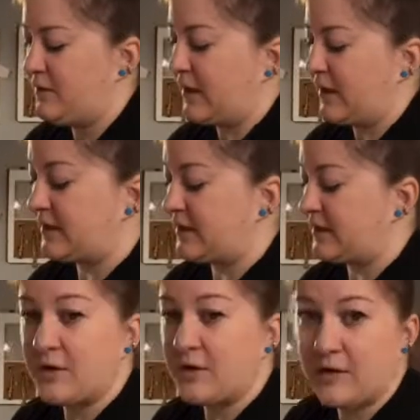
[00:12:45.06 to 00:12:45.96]
I did a kids
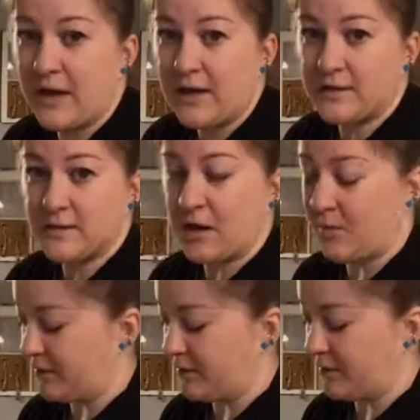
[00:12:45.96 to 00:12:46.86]
cooking class a
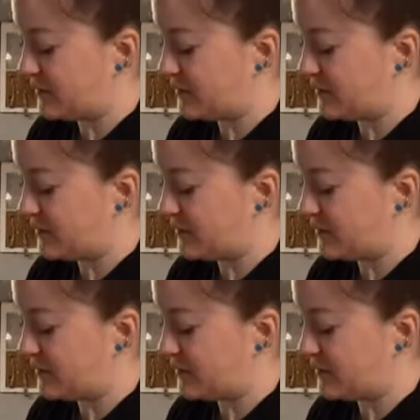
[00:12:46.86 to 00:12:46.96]
couple of